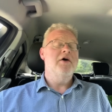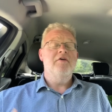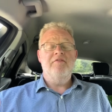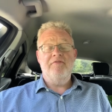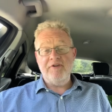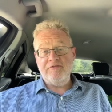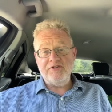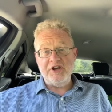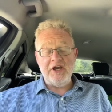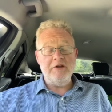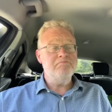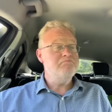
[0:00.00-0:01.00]

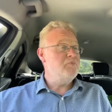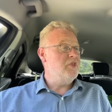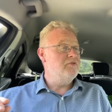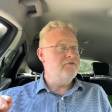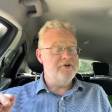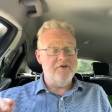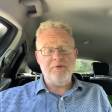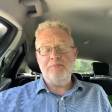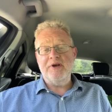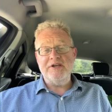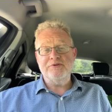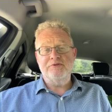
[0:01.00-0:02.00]
15, very
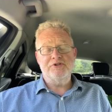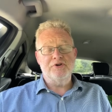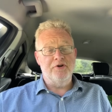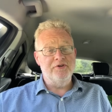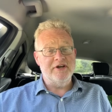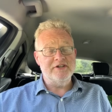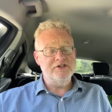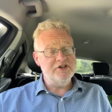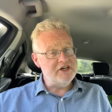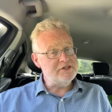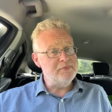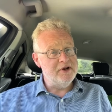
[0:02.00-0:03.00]
pleased with those contacts under
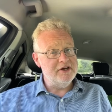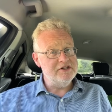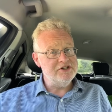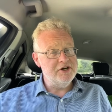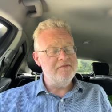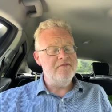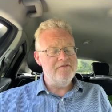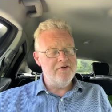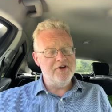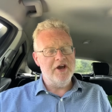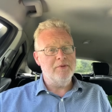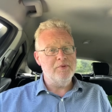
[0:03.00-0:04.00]
East Malaysia.
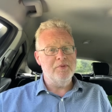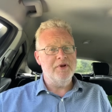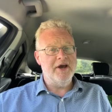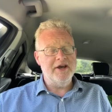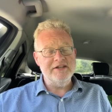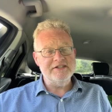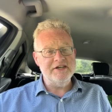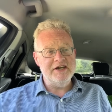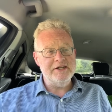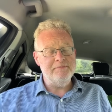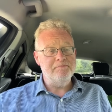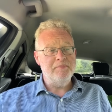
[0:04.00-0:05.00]
Very happy with that
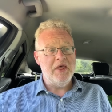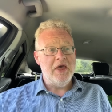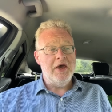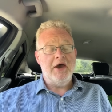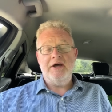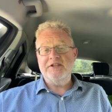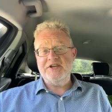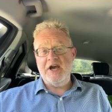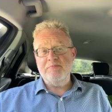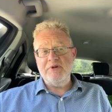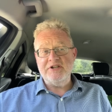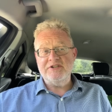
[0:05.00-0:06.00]
indeed. And
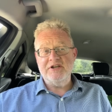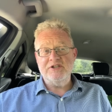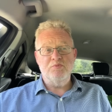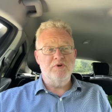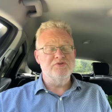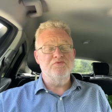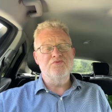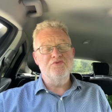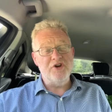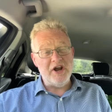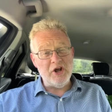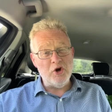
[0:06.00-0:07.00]
10 metres wasn't
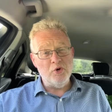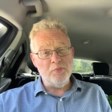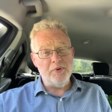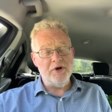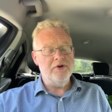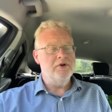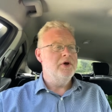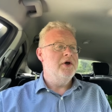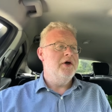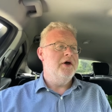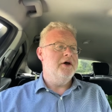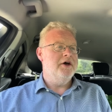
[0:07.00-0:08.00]
really open.
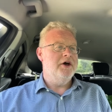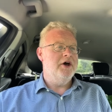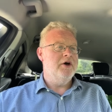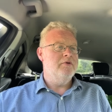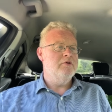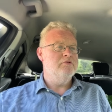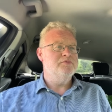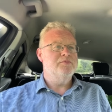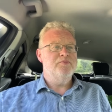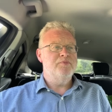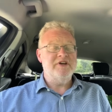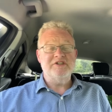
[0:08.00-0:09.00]
Uh, there were
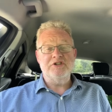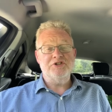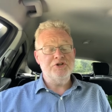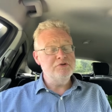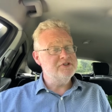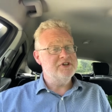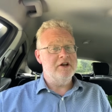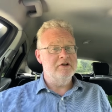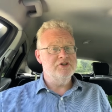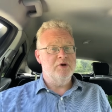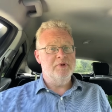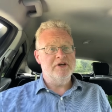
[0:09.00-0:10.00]
basically two
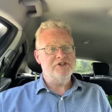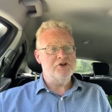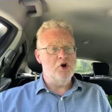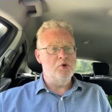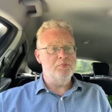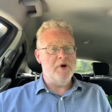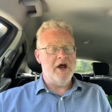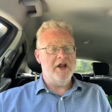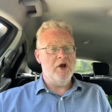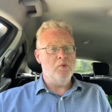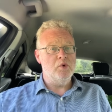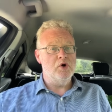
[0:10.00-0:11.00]
signals on my scope and
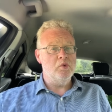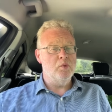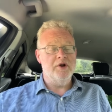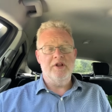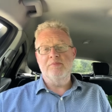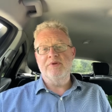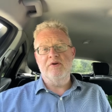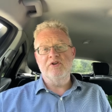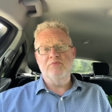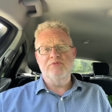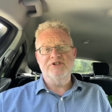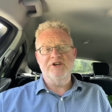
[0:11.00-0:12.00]
I worked one of them down
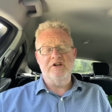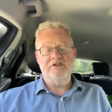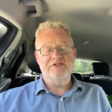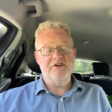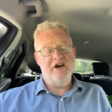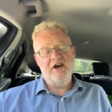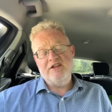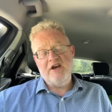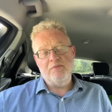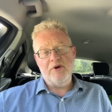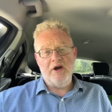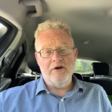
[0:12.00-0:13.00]
to Brazil. So ah, there
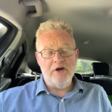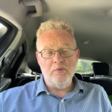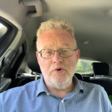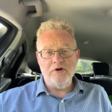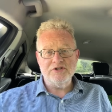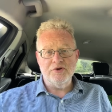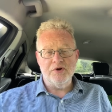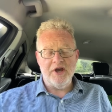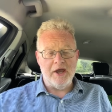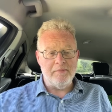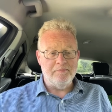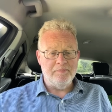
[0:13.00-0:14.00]
we are. It works okay.